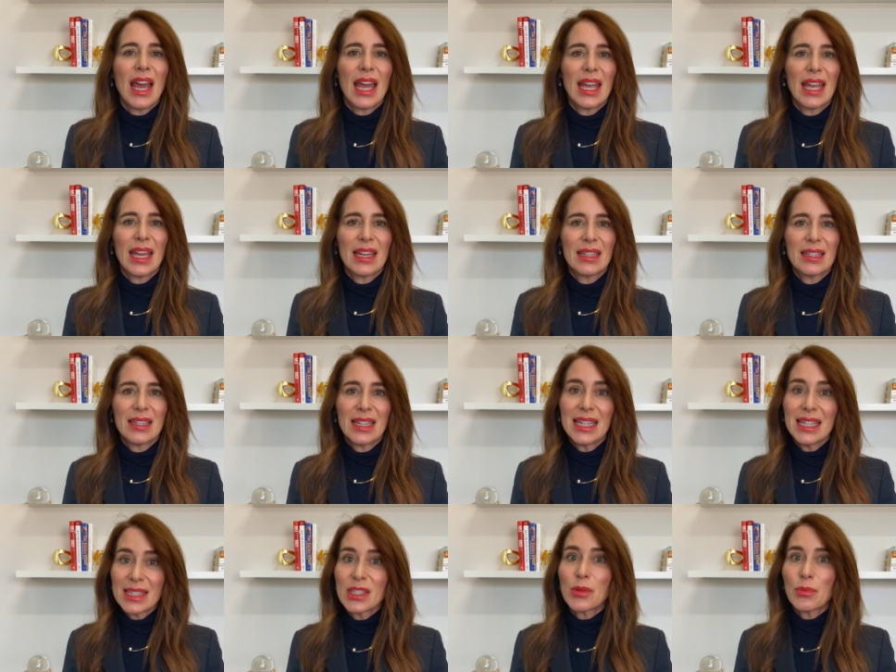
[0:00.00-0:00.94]
and
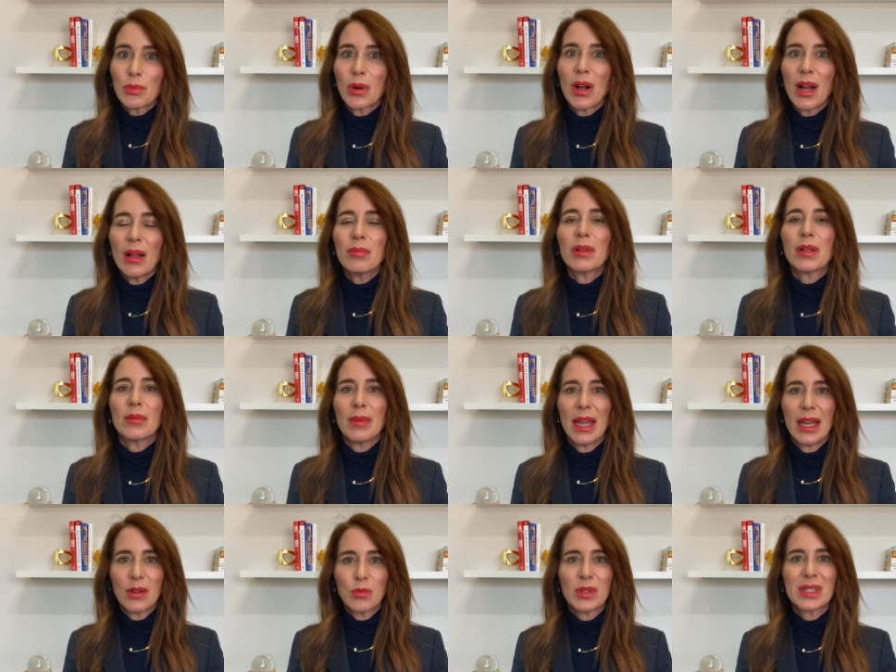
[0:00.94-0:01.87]
it's a problem,
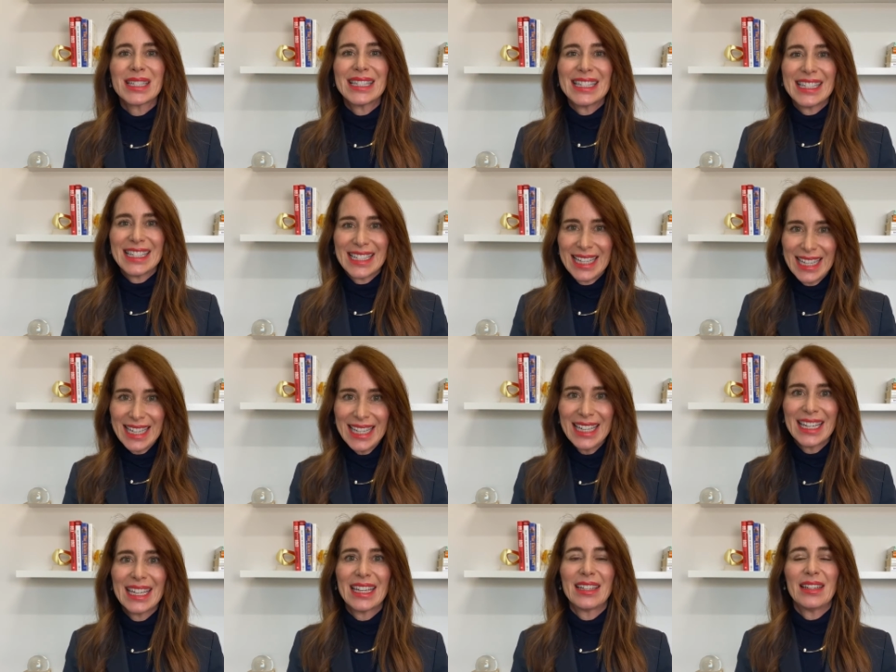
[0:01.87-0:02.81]
and we're
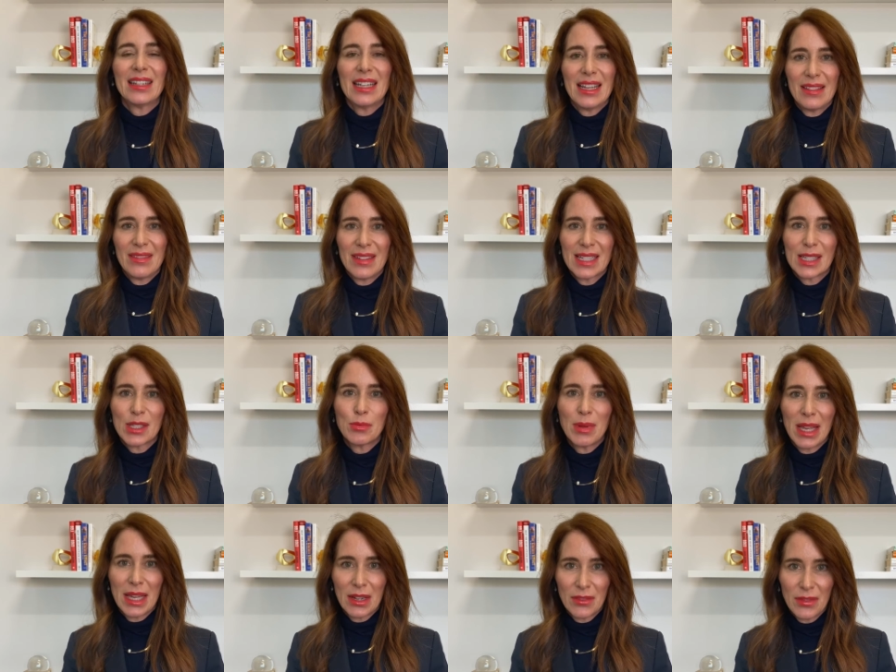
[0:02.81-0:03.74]
seeing it in this
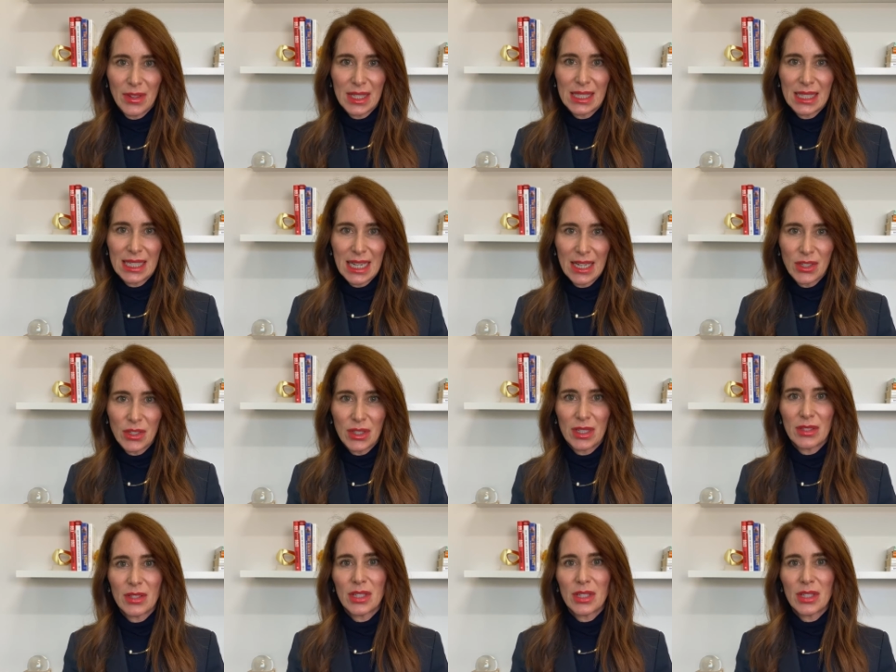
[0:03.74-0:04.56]
manifestation.